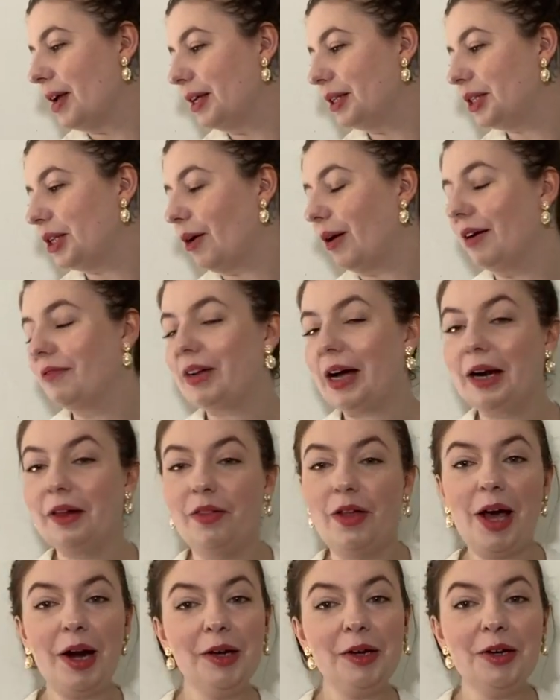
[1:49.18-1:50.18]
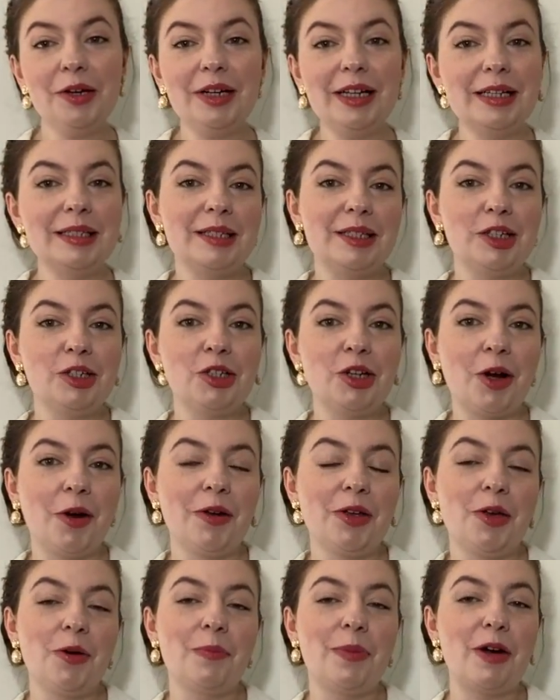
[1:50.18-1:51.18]
So I've got a lot of goodies to show
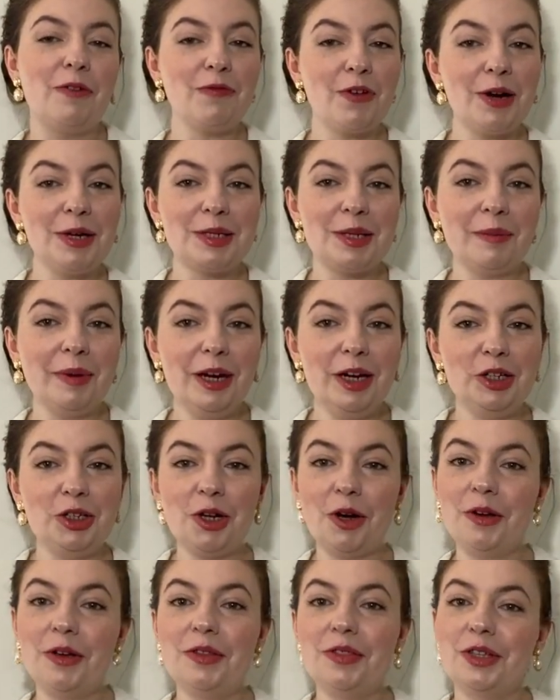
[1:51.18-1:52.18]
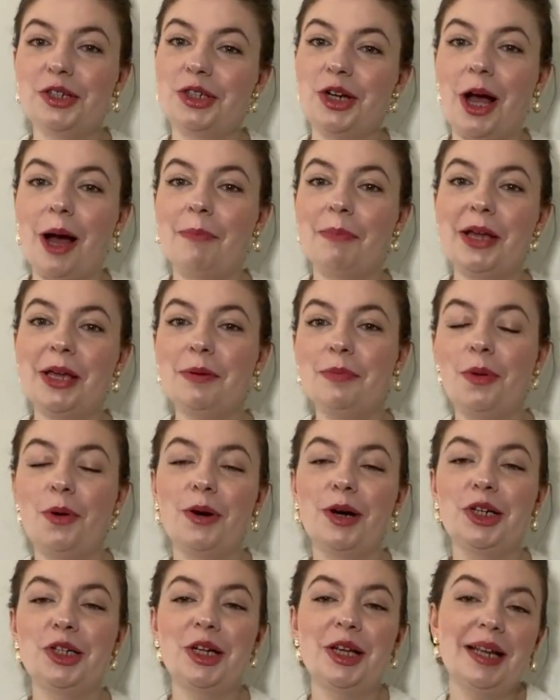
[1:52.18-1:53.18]
you, but first I'm going to show you the shopping
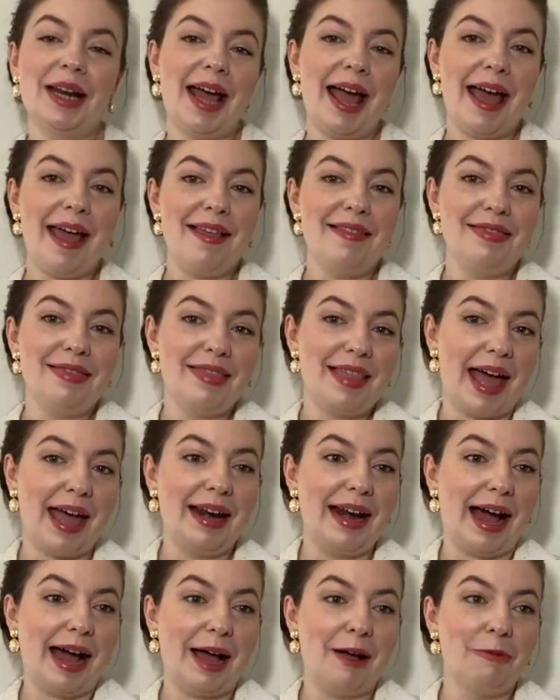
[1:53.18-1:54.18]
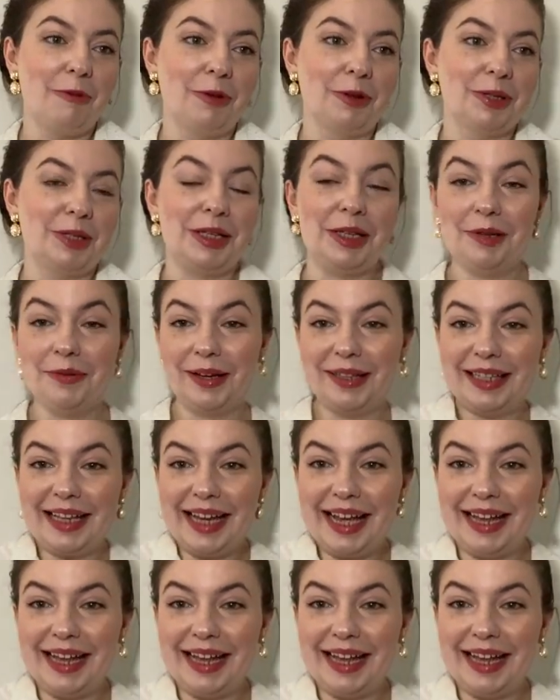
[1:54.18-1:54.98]
portion and then I will see you at the